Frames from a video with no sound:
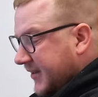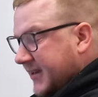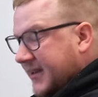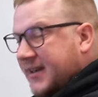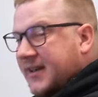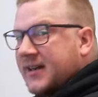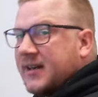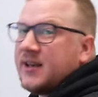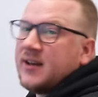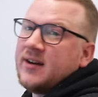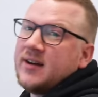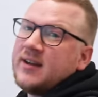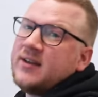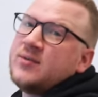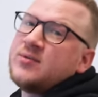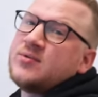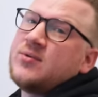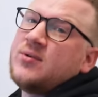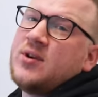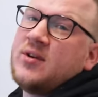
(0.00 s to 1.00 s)
uh, guy
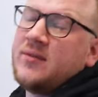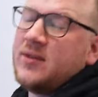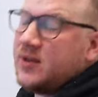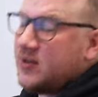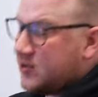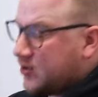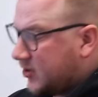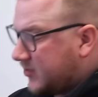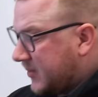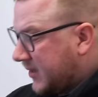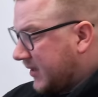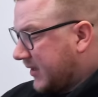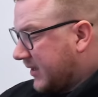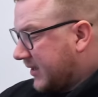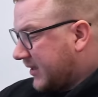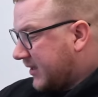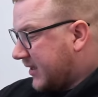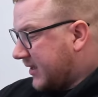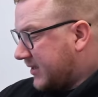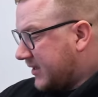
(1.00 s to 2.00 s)
who's all over YouTube?
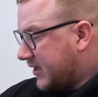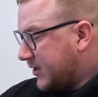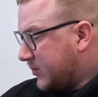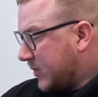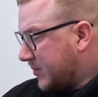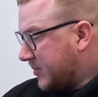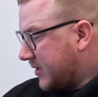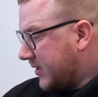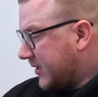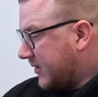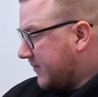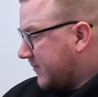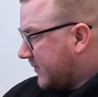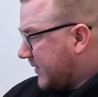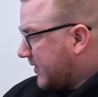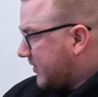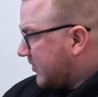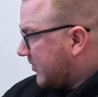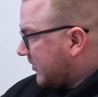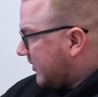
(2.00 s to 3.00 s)
That's his website.
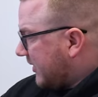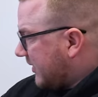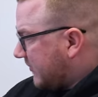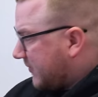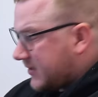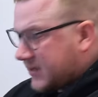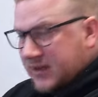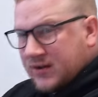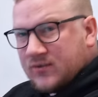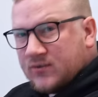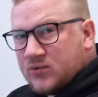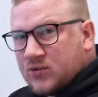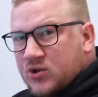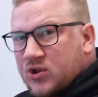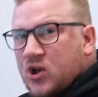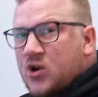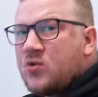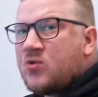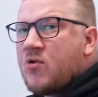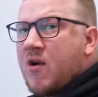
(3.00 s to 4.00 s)
He's got these for sale.
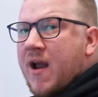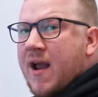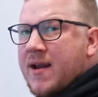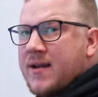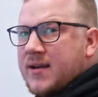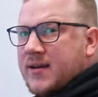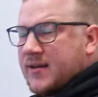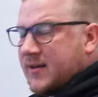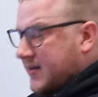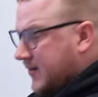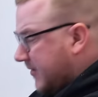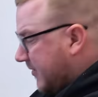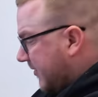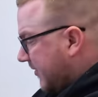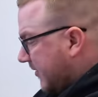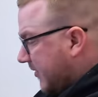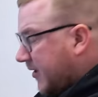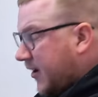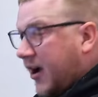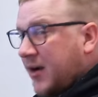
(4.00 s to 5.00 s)
Two grand.
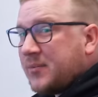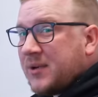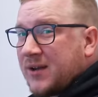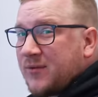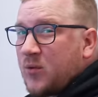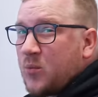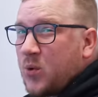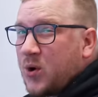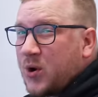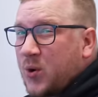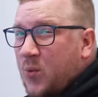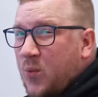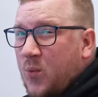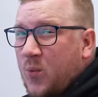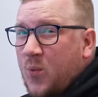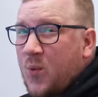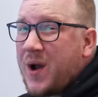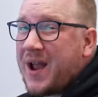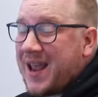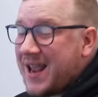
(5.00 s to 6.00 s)
I'm giving one
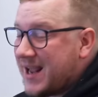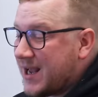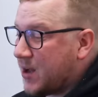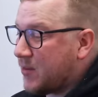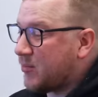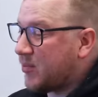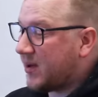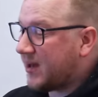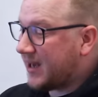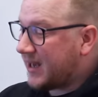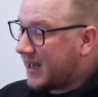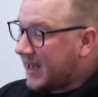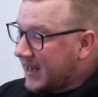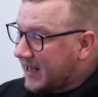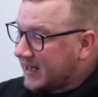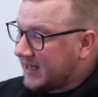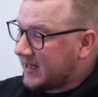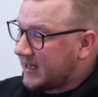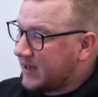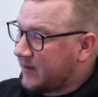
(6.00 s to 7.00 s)
away
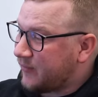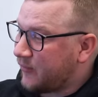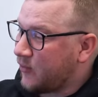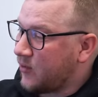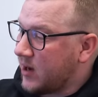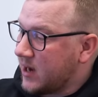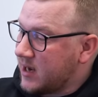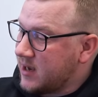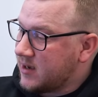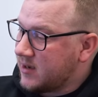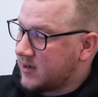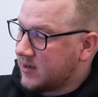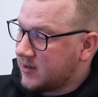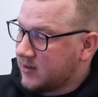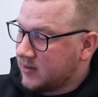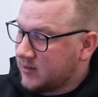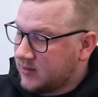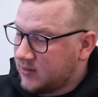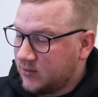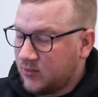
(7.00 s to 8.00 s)
completely free.
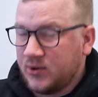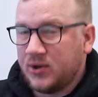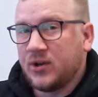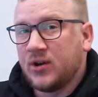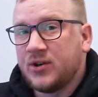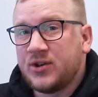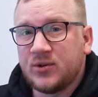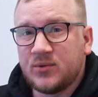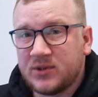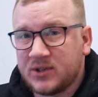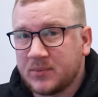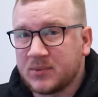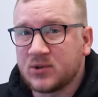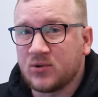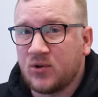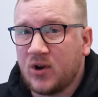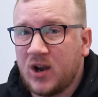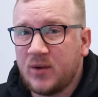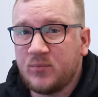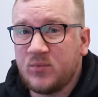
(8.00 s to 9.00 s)
All you got to do is
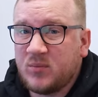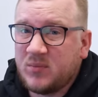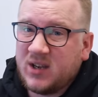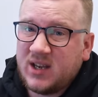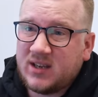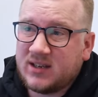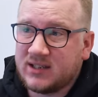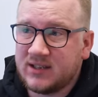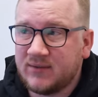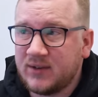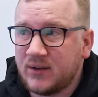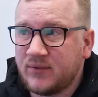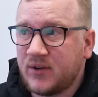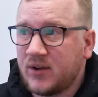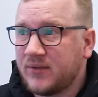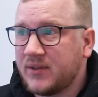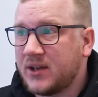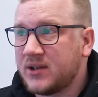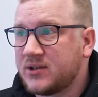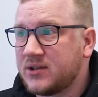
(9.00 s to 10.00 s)
subscribe. And when we hit
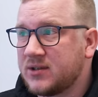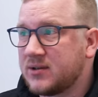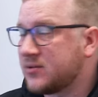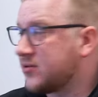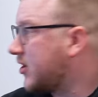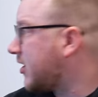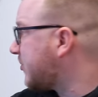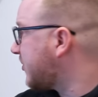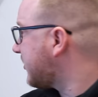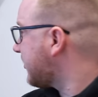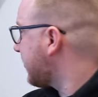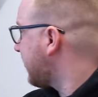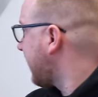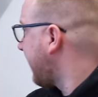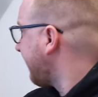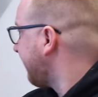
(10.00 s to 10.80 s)
75,000 subscribers,